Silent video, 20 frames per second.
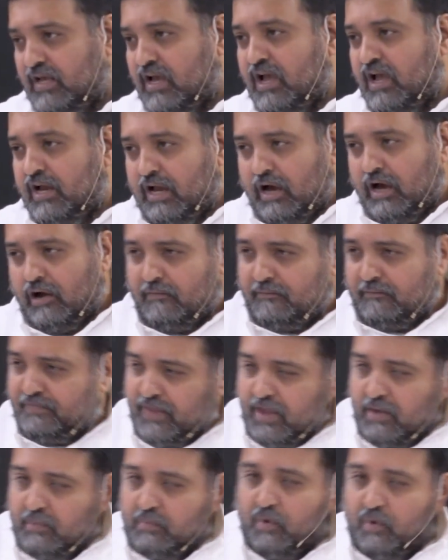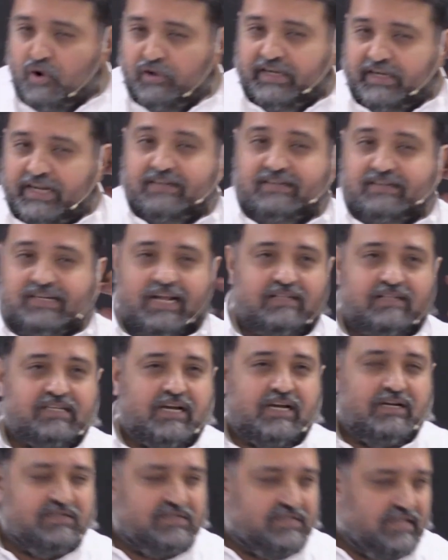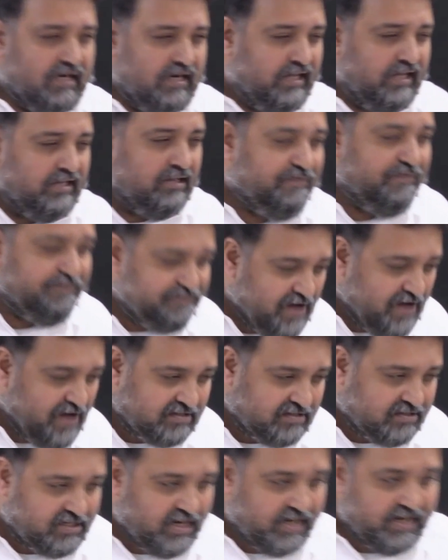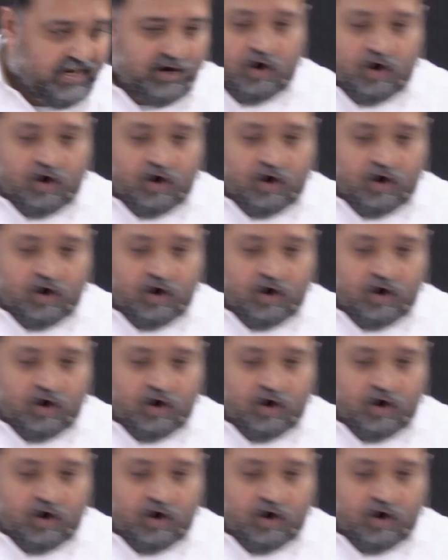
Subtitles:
Now, more details concerning the fasting and all the